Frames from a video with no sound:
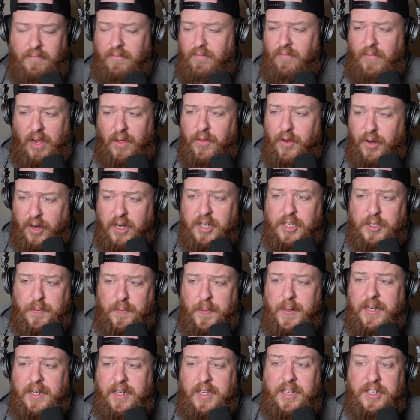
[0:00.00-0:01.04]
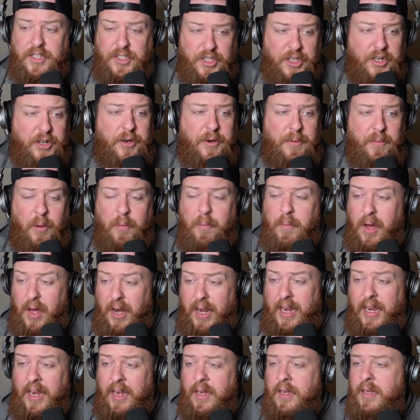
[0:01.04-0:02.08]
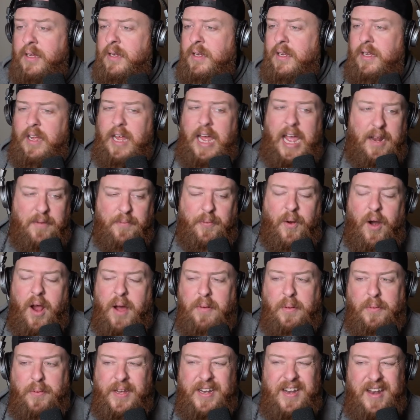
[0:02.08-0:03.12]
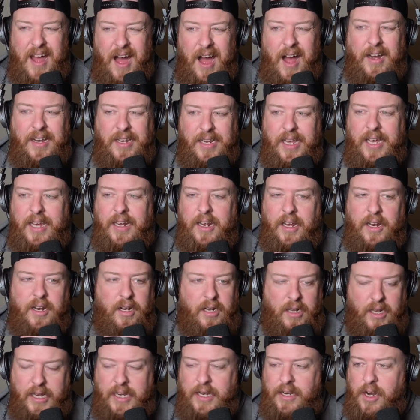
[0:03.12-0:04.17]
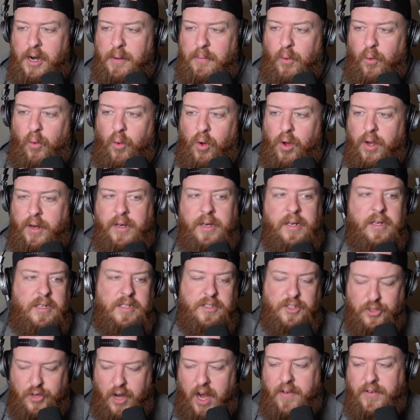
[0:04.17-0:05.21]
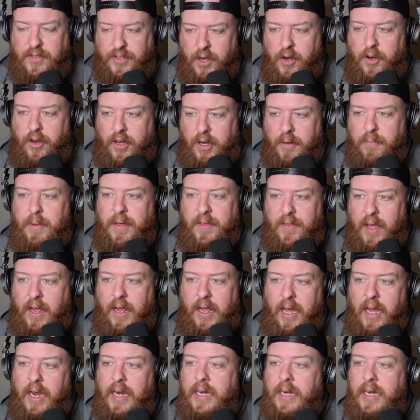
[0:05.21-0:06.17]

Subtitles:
They're going to spend considerable money and probably not get an elite number 1. Travis Hunter can be that guy.